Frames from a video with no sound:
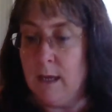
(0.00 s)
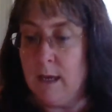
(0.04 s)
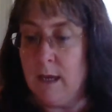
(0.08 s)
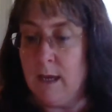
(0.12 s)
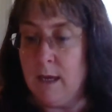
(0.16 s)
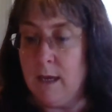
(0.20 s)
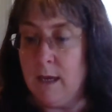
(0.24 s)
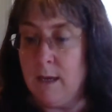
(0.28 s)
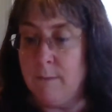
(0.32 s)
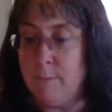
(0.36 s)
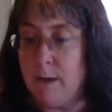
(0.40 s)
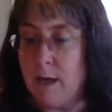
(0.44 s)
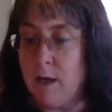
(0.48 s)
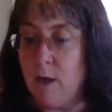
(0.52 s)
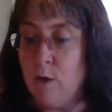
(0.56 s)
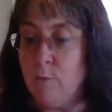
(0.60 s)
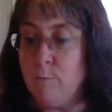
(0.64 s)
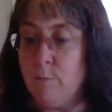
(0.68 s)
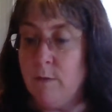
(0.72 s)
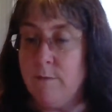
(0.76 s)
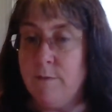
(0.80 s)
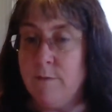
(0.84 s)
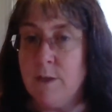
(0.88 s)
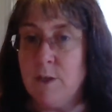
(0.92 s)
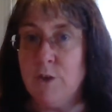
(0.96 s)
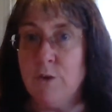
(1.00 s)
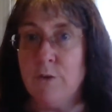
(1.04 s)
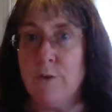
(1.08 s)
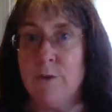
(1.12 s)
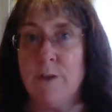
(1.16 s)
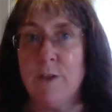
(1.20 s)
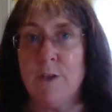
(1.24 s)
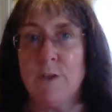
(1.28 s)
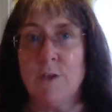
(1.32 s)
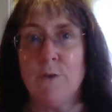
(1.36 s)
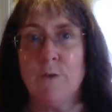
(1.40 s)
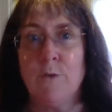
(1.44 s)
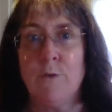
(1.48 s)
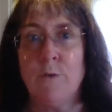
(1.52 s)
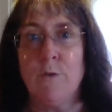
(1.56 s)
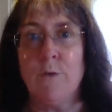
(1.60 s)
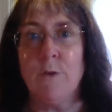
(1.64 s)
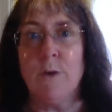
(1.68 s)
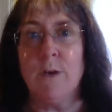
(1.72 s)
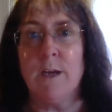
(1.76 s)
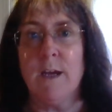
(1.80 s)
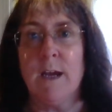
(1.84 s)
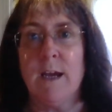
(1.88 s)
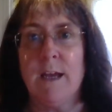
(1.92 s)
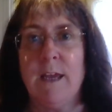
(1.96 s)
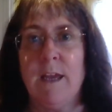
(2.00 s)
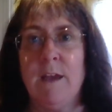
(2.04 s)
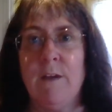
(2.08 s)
I hope you've enjoyed the talk.